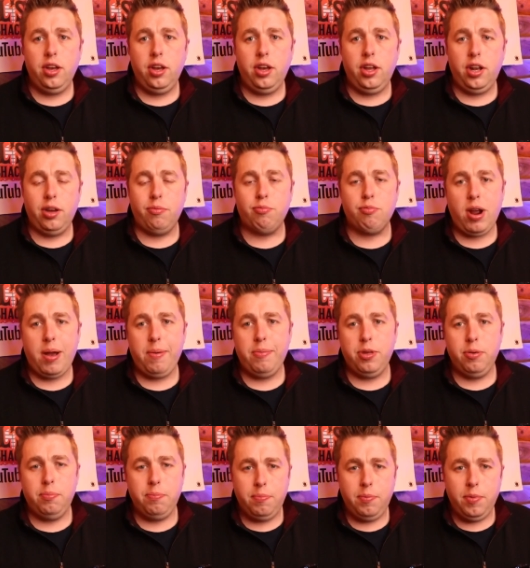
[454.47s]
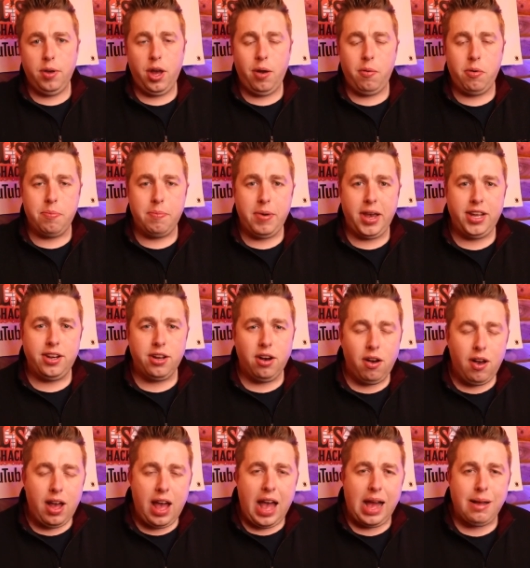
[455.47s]
and unwrapped them, and we made
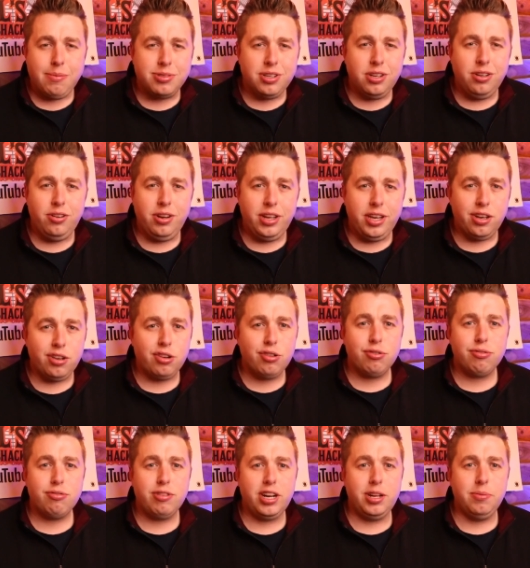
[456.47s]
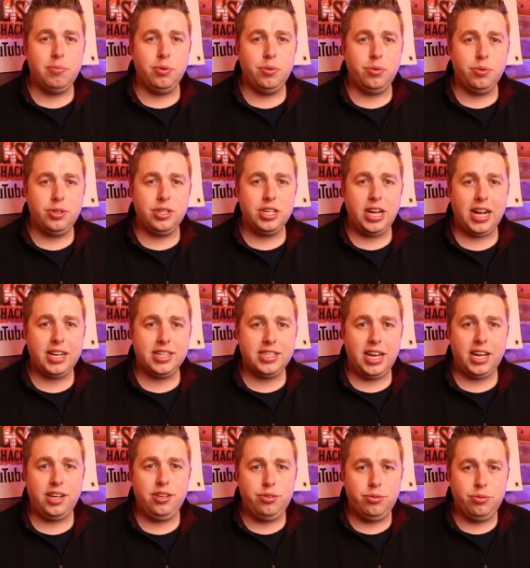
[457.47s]
our absolutely incredible Jack
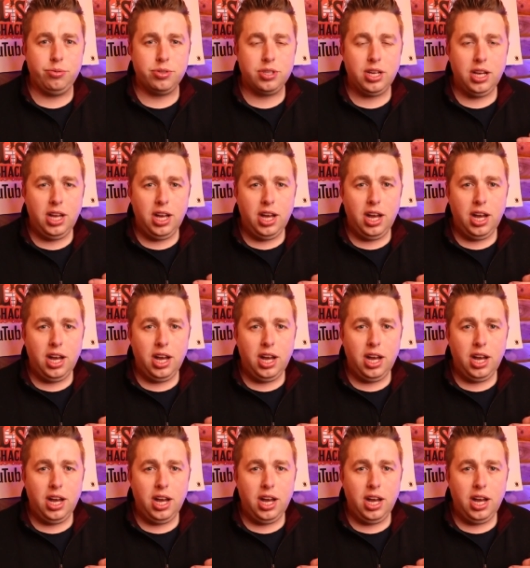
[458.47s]
Daniels